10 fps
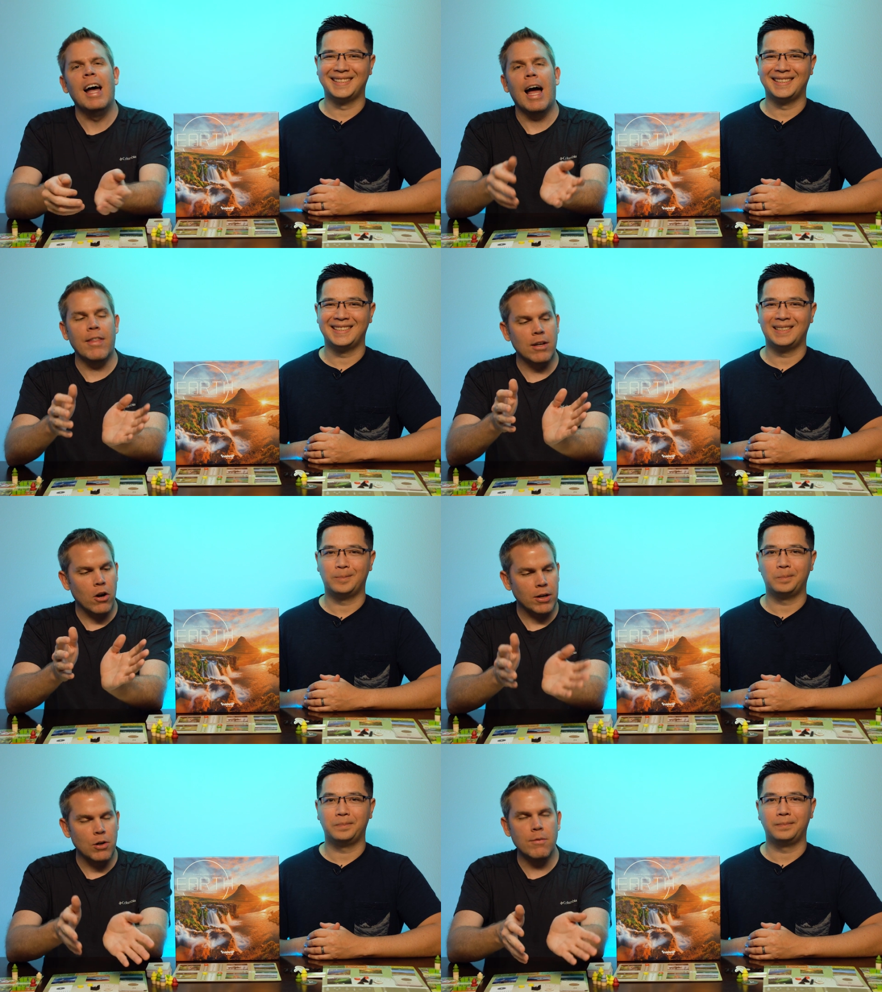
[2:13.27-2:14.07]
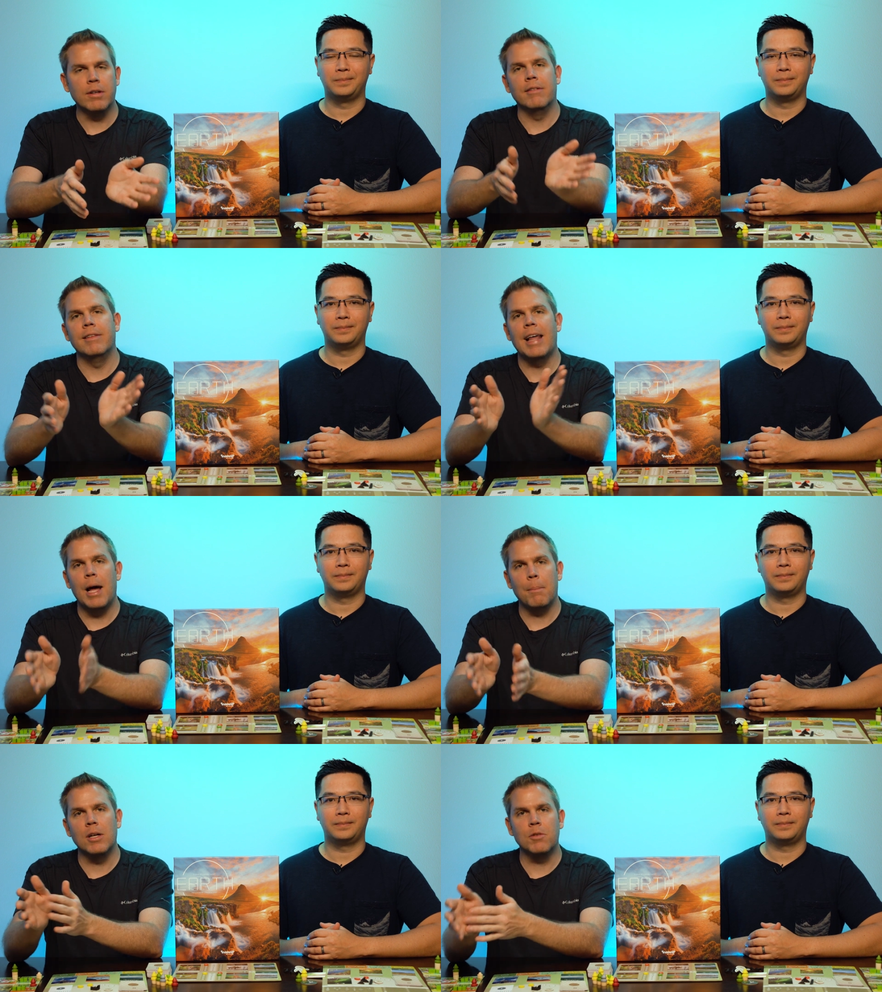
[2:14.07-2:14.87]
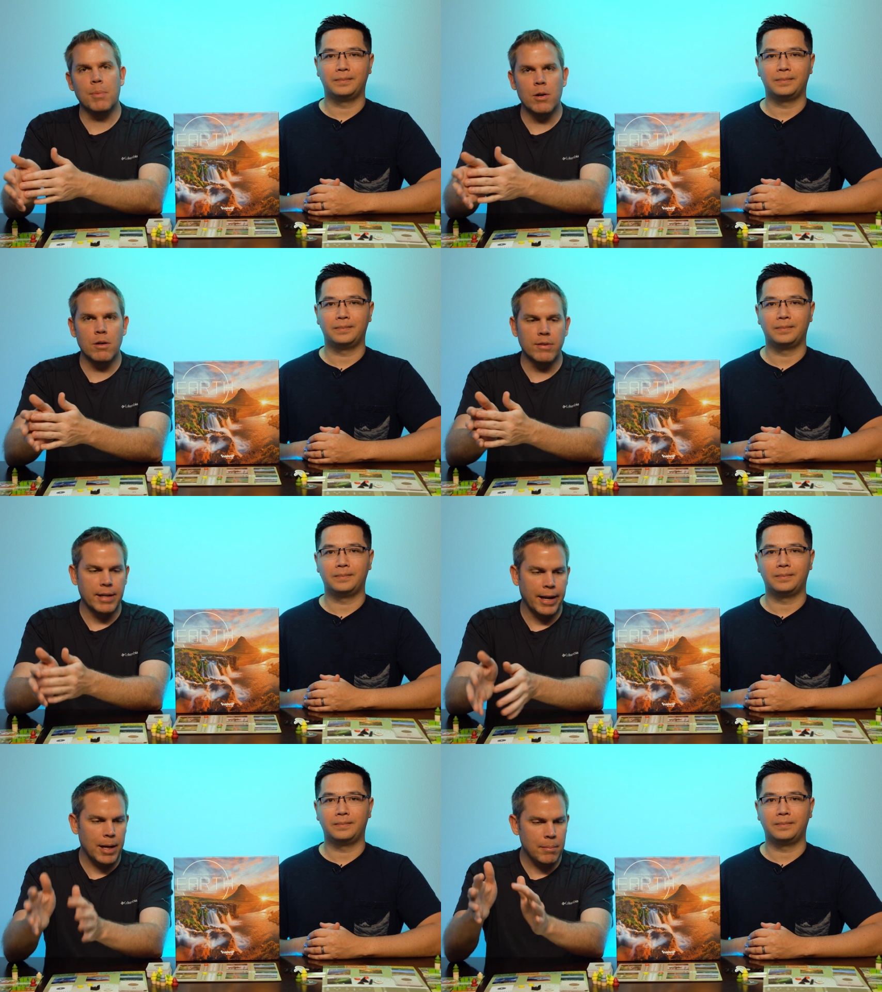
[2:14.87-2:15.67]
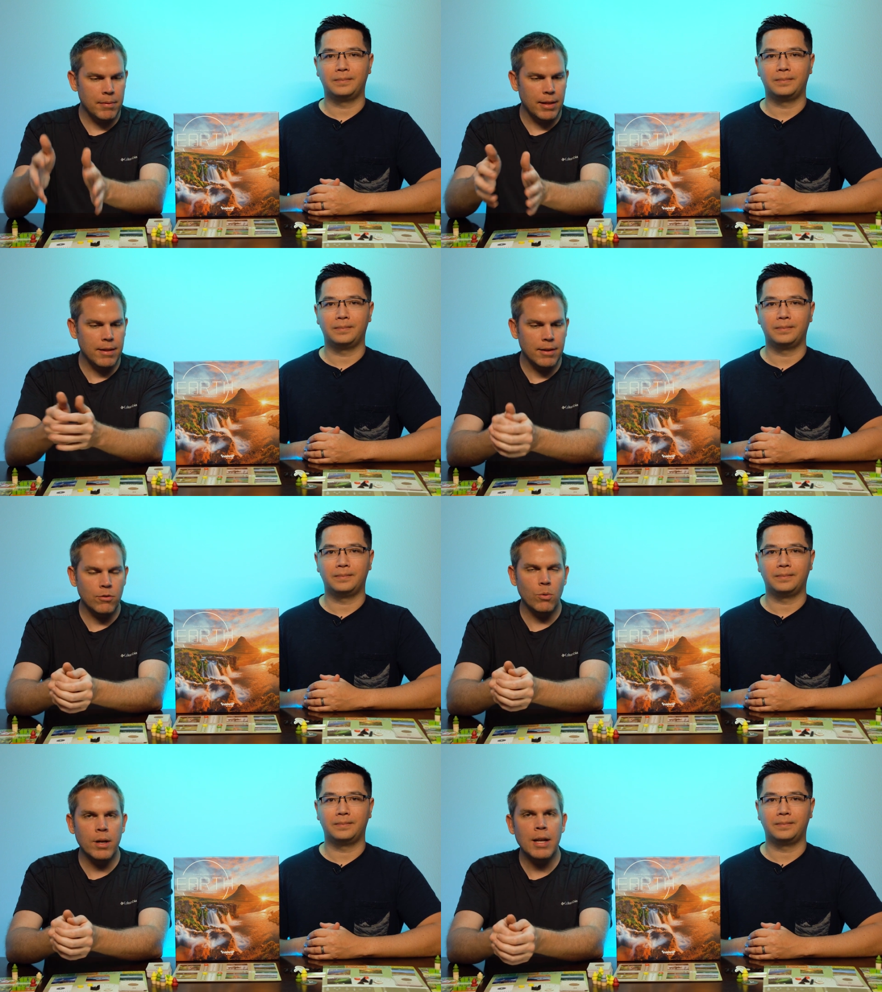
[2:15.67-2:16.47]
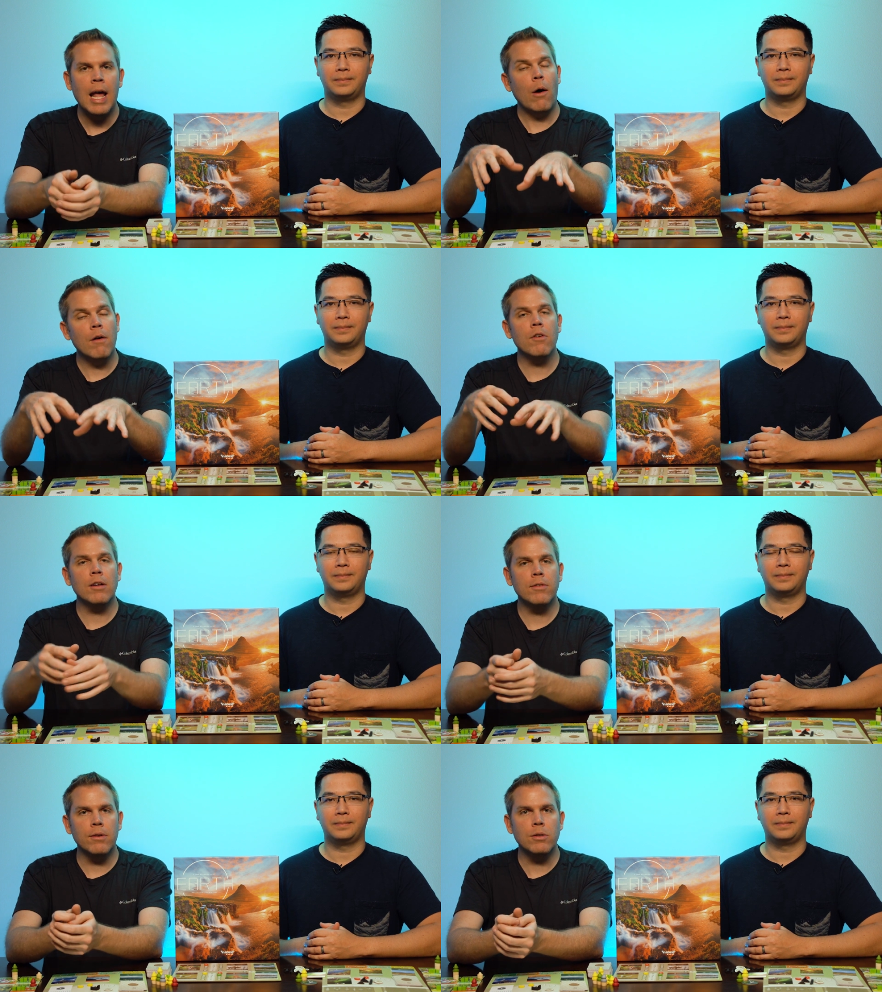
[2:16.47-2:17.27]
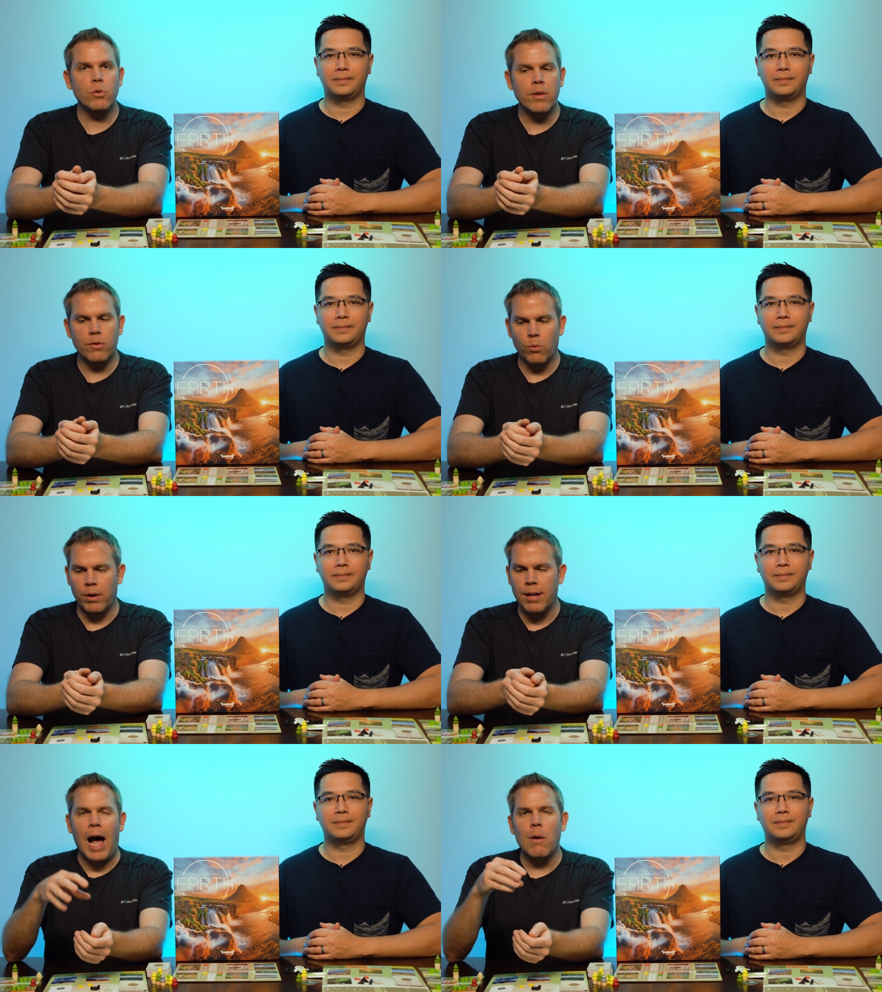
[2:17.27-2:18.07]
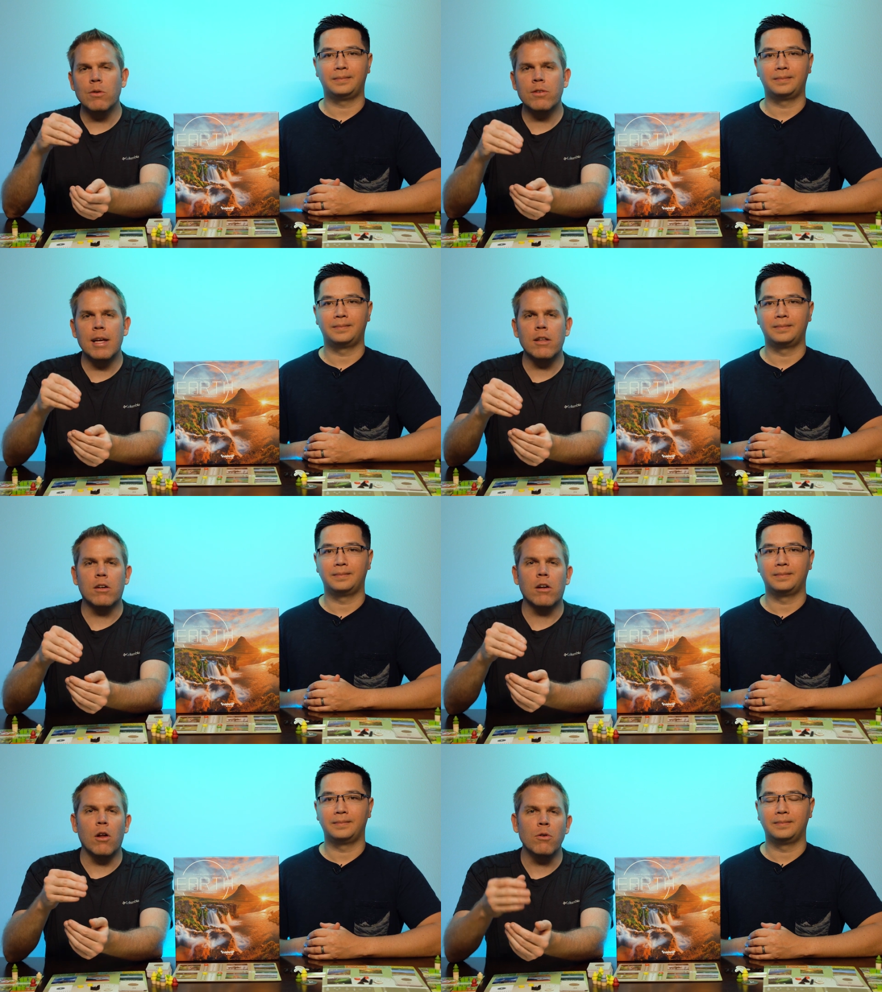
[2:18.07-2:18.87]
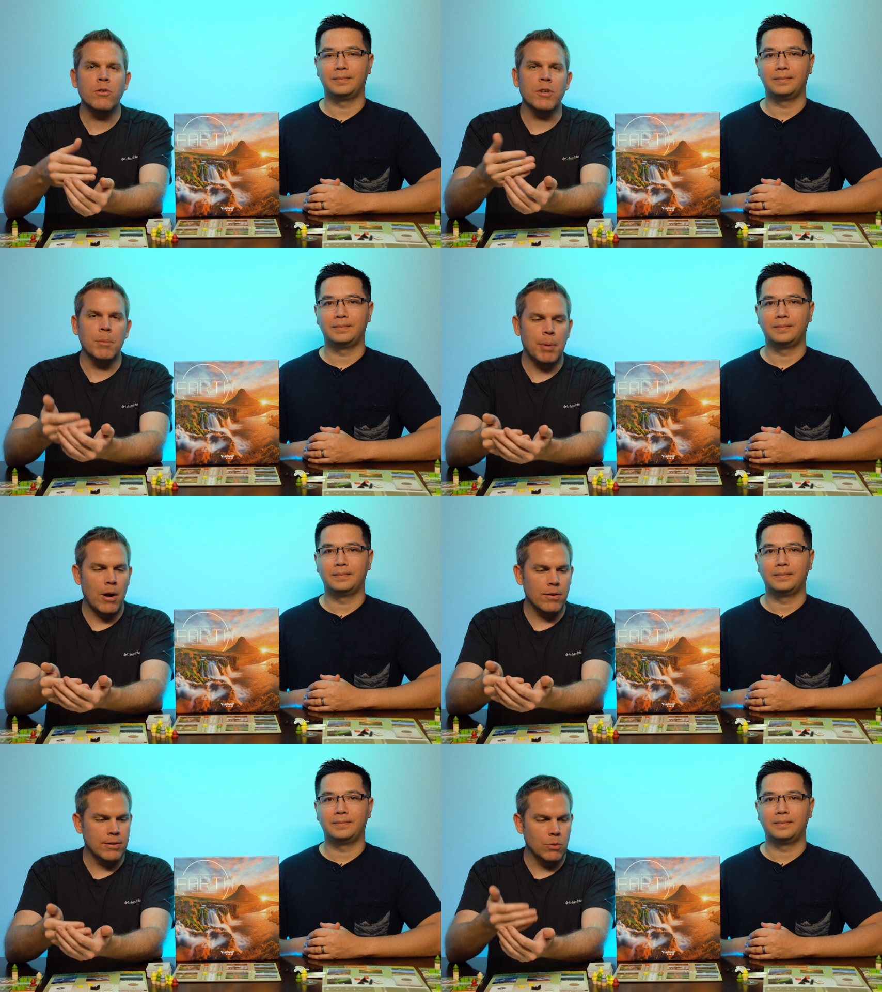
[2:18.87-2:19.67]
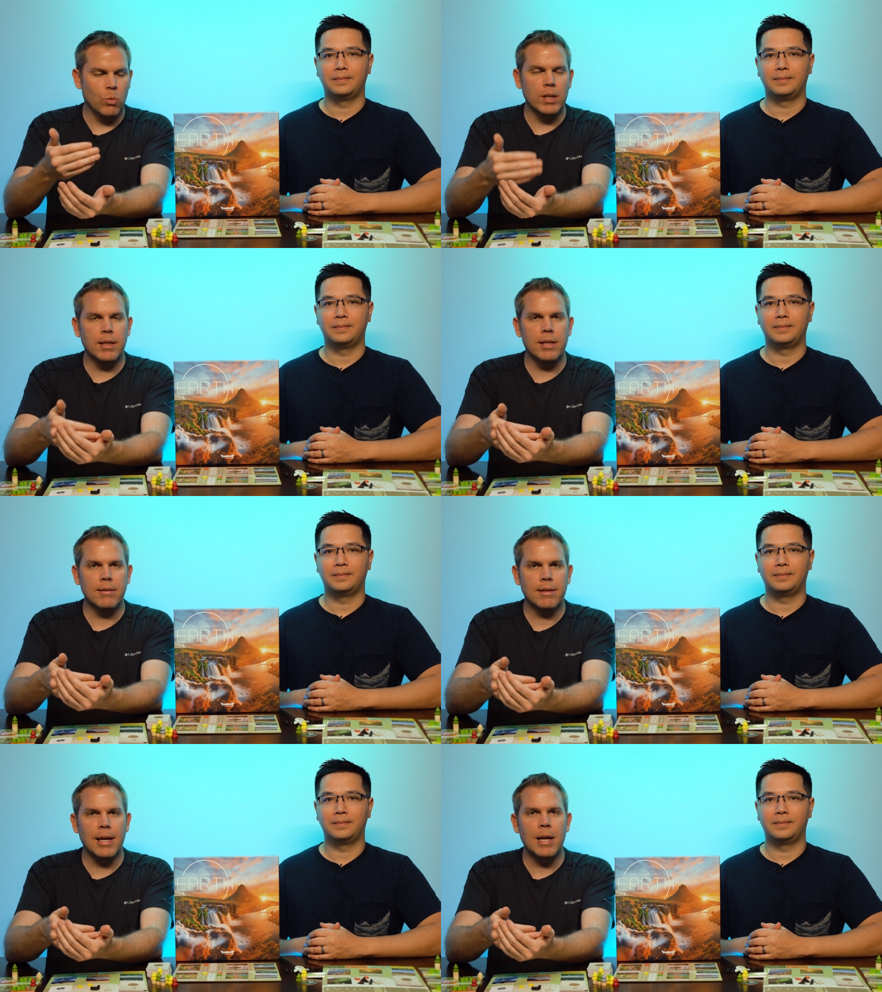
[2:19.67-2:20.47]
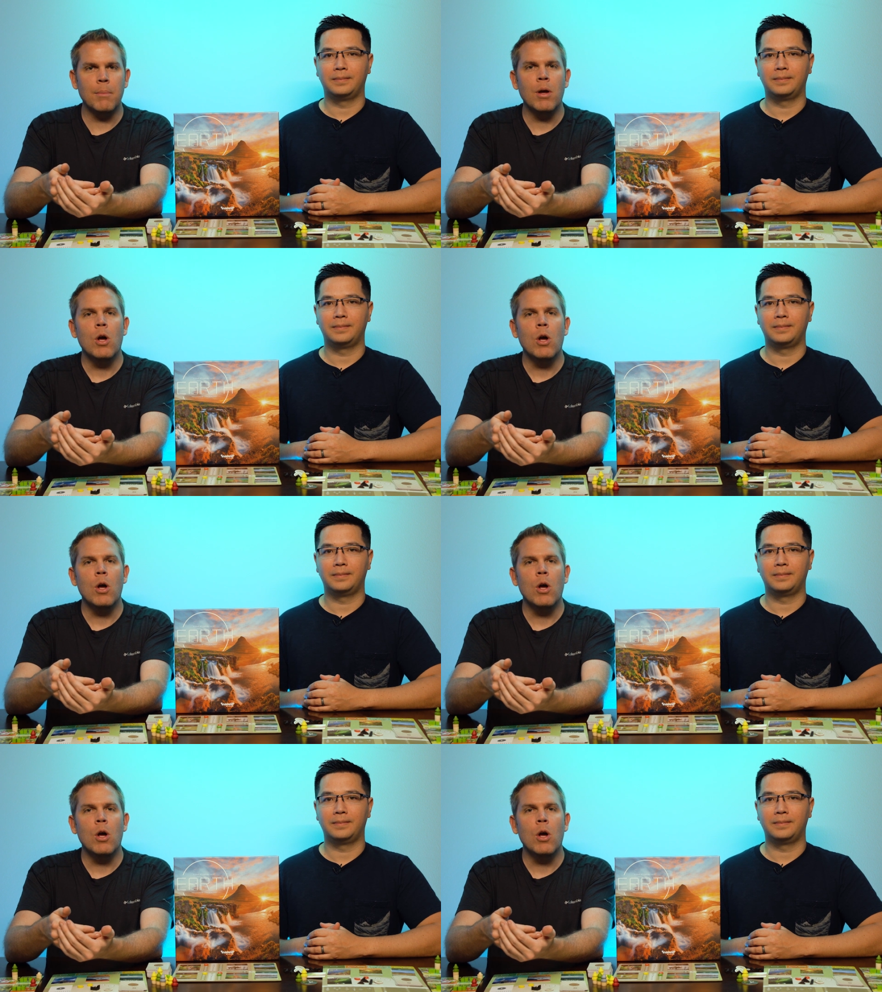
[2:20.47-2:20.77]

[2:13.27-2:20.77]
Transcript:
Speaker 1: I think Ark Nova is that much better of a game than this one, however I still enjoy this one. I would say the closer comparison with this game